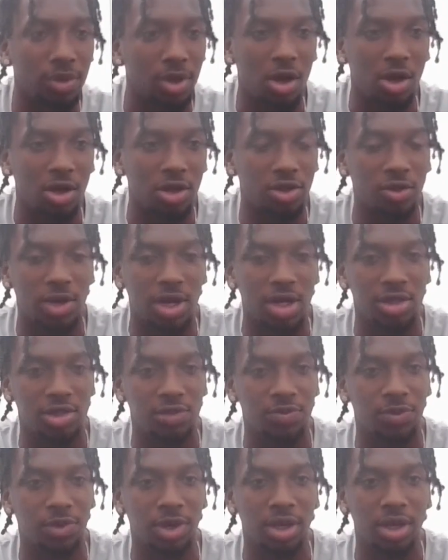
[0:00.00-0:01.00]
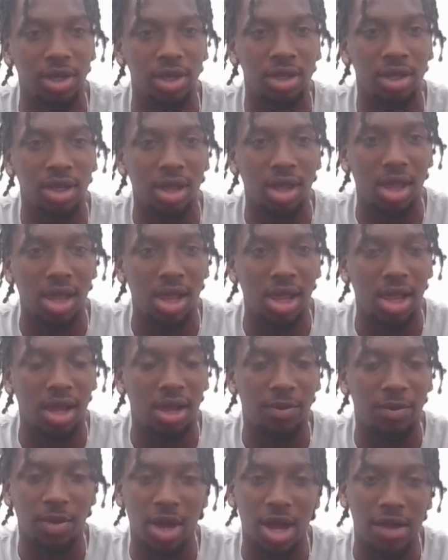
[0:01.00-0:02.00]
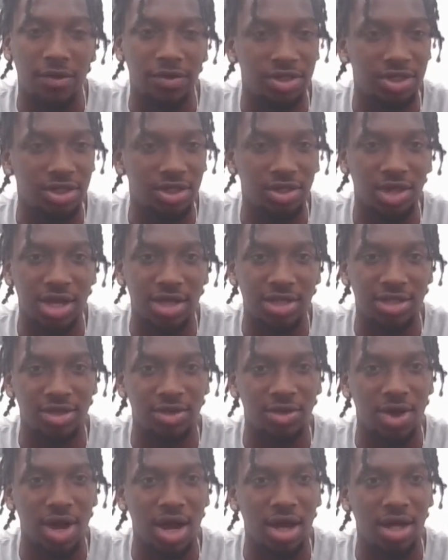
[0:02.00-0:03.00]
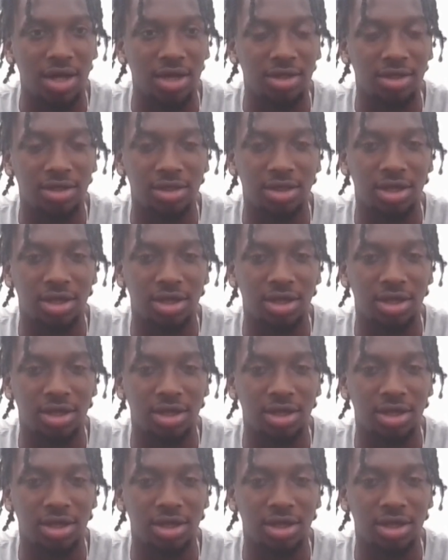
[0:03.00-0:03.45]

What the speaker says: all throughout spring. Obviously, you guys know Ak.